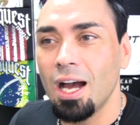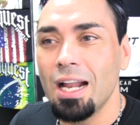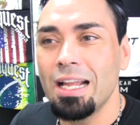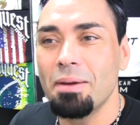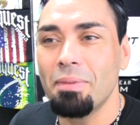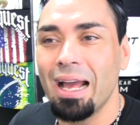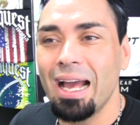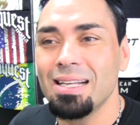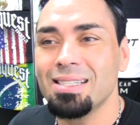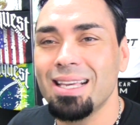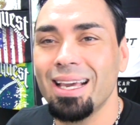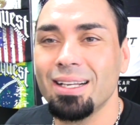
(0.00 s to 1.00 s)
I'd get my
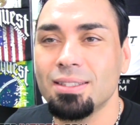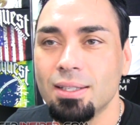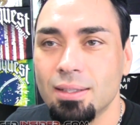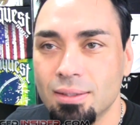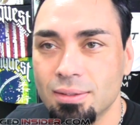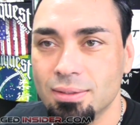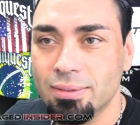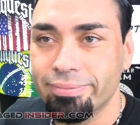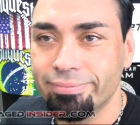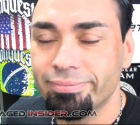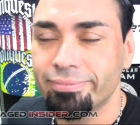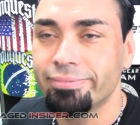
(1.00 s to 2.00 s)
ass kicked.
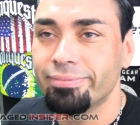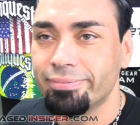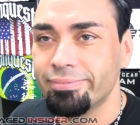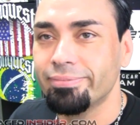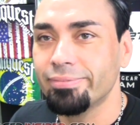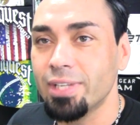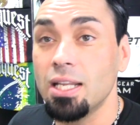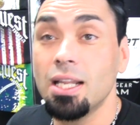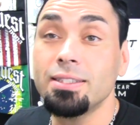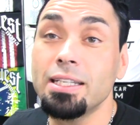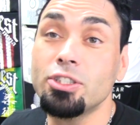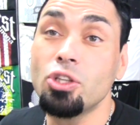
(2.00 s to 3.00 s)

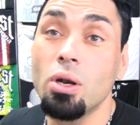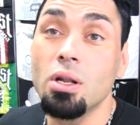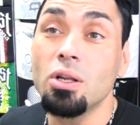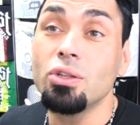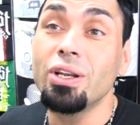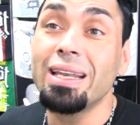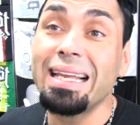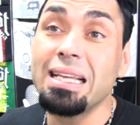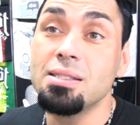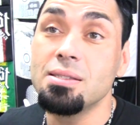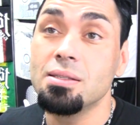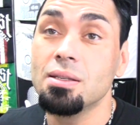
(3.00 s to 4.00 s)
Unless they started on their
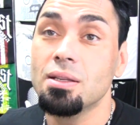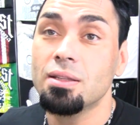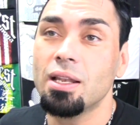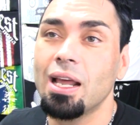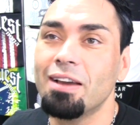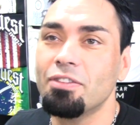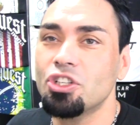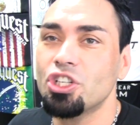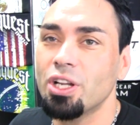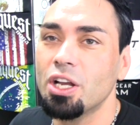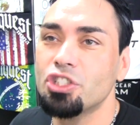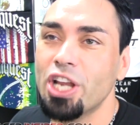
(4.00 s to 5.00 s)
knees, then I have a
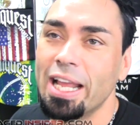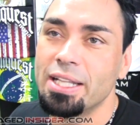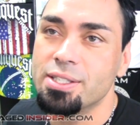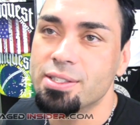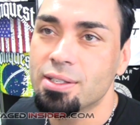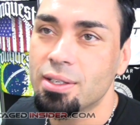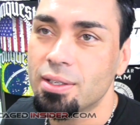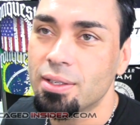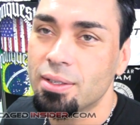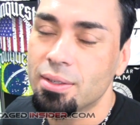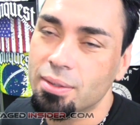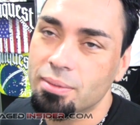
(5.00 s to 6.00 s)
chance.
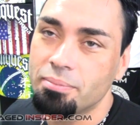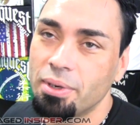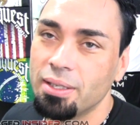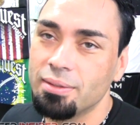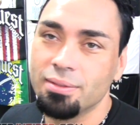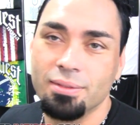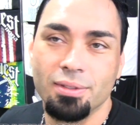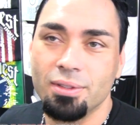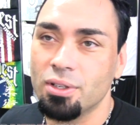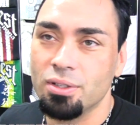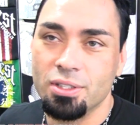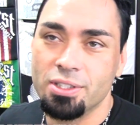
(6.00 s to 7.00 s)
But
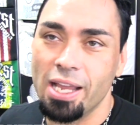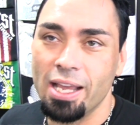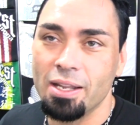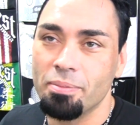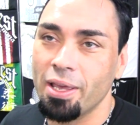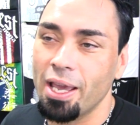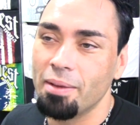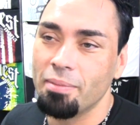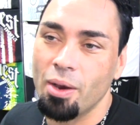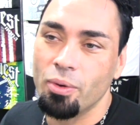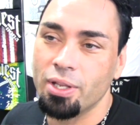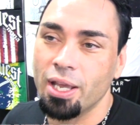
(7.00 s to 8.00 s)
the stand-up game,
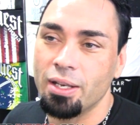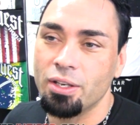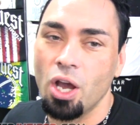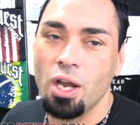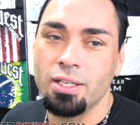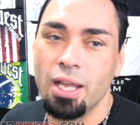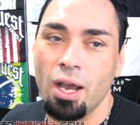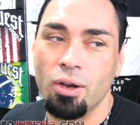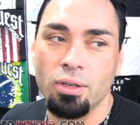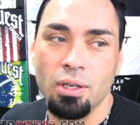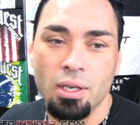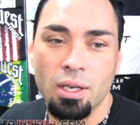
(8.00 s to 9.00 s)
I would get knocked
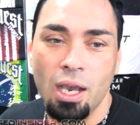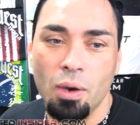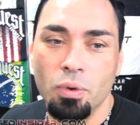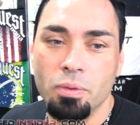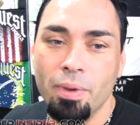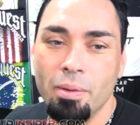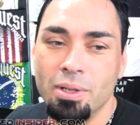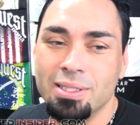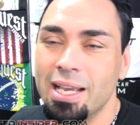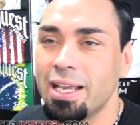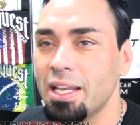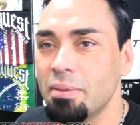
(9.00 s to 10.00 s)
out. I wouldn't be able to
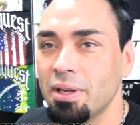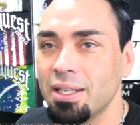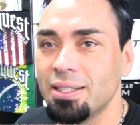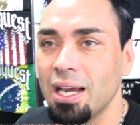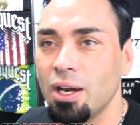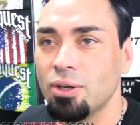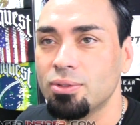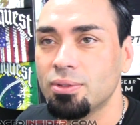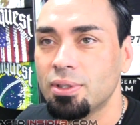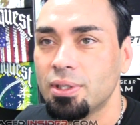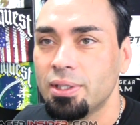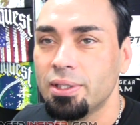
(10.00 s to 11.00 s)
take anybody down.
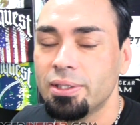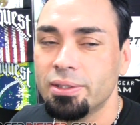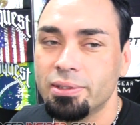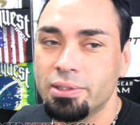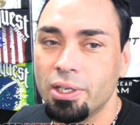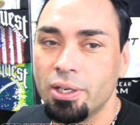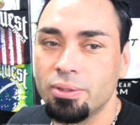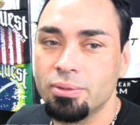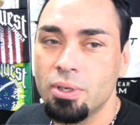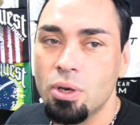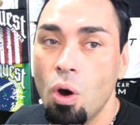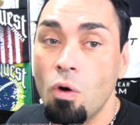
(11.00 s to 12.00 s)
Yeah.
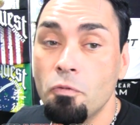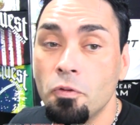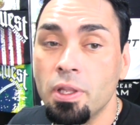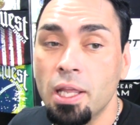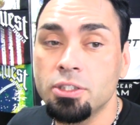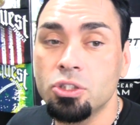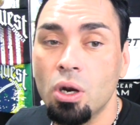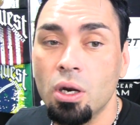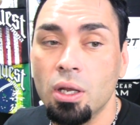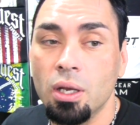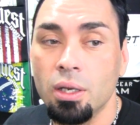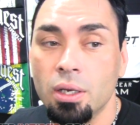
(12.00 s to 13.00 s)
Hopefully they start
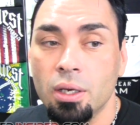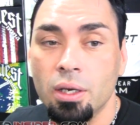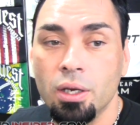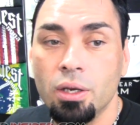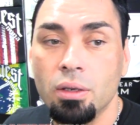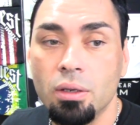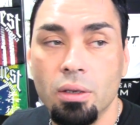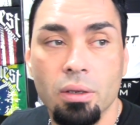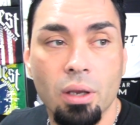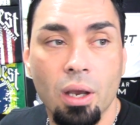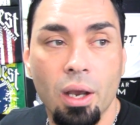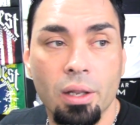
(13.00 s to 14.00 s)
a
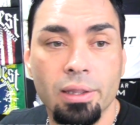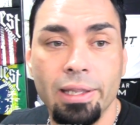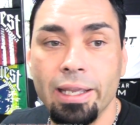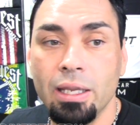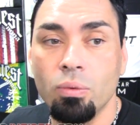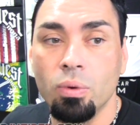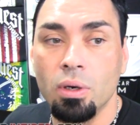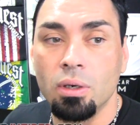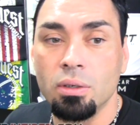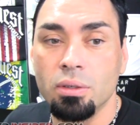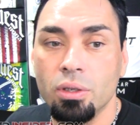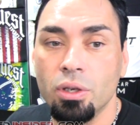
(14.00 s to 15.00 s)
league where,
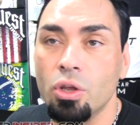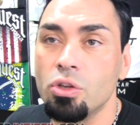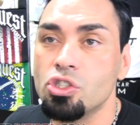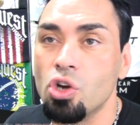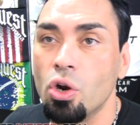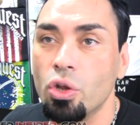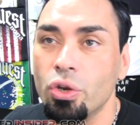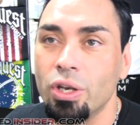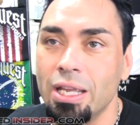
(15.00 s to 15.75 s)
you know, you start on your